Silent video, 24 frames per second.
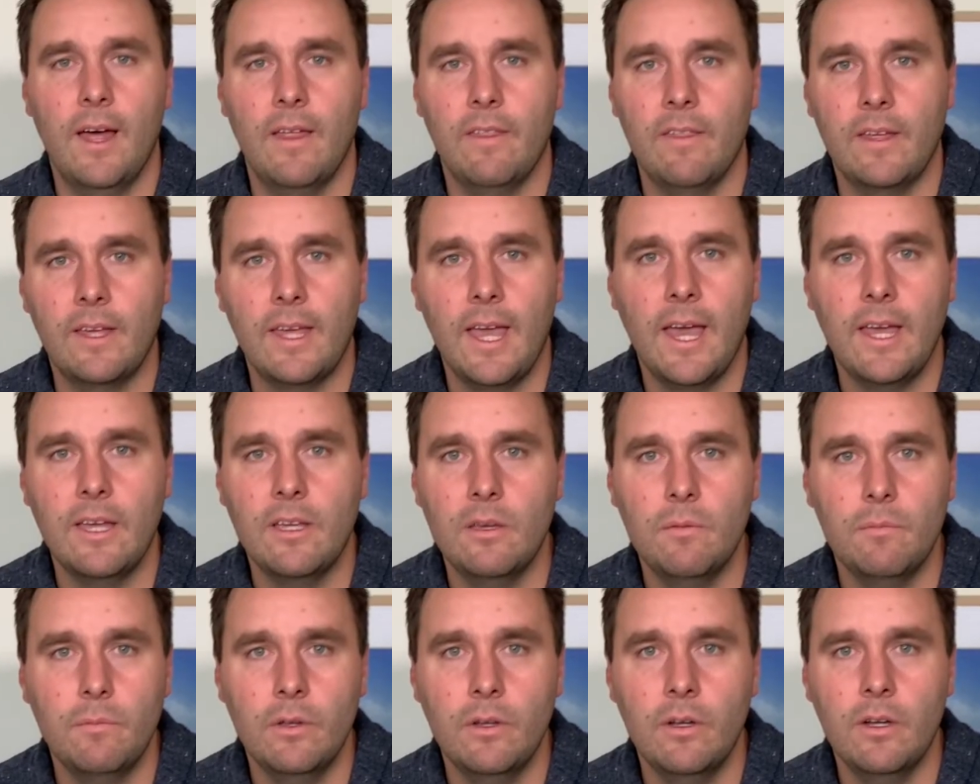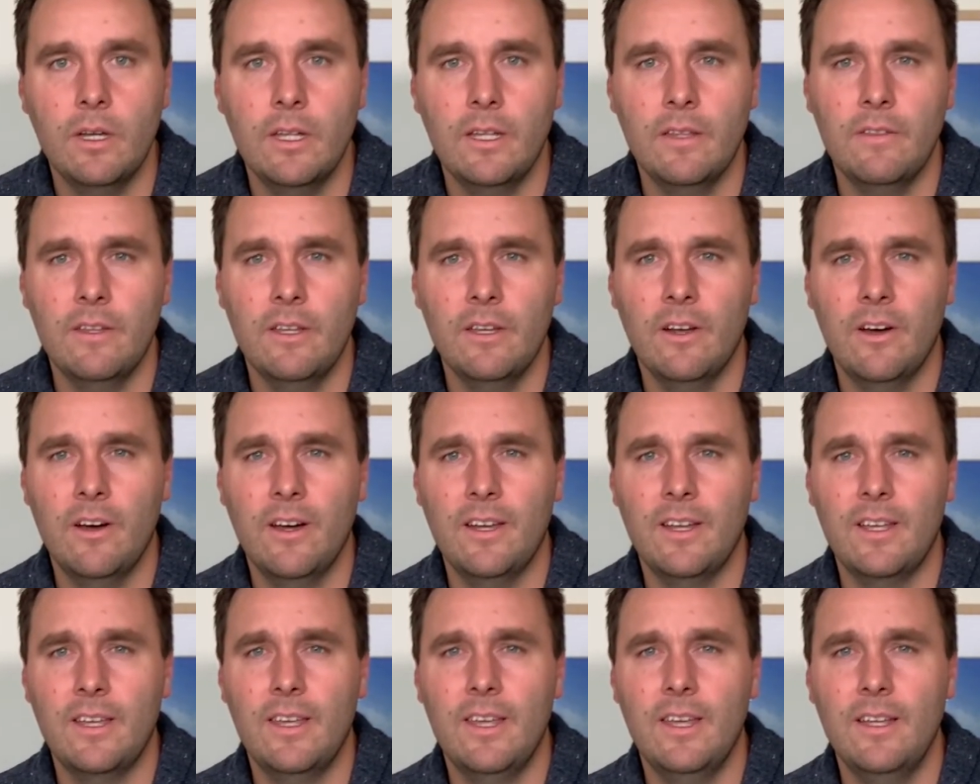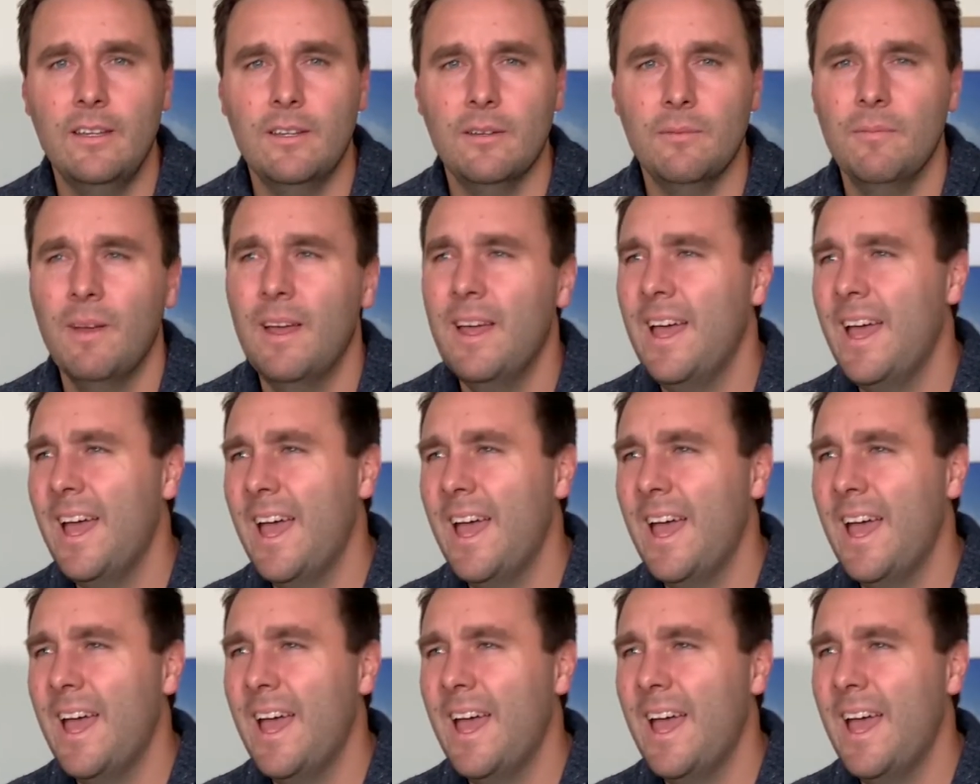the gay community in the United Kingdom.